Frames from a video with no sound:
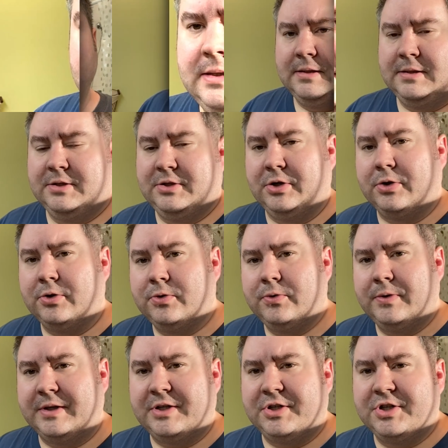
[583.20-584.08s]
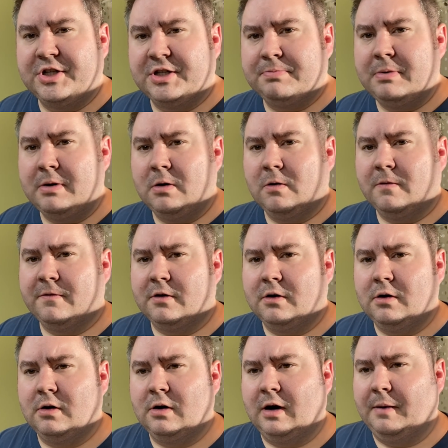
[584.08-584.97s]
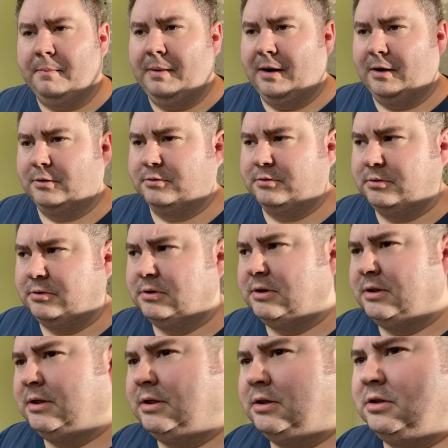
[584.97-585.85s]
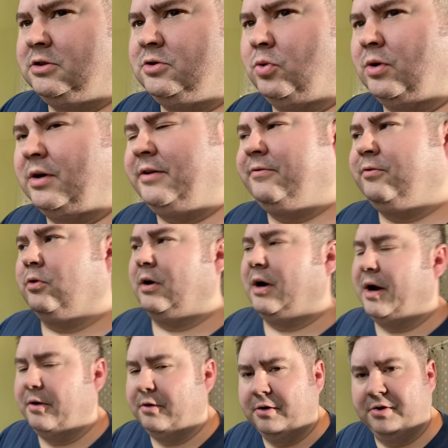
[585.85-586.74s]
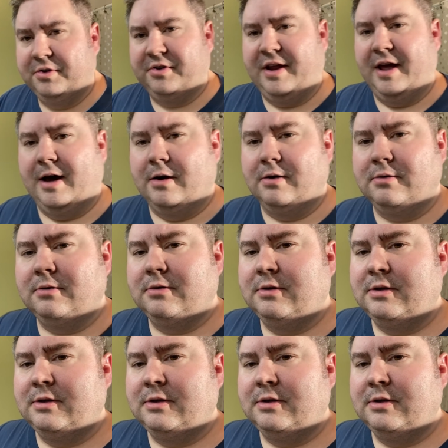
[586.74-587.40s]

So it's just been over about 24 hours now,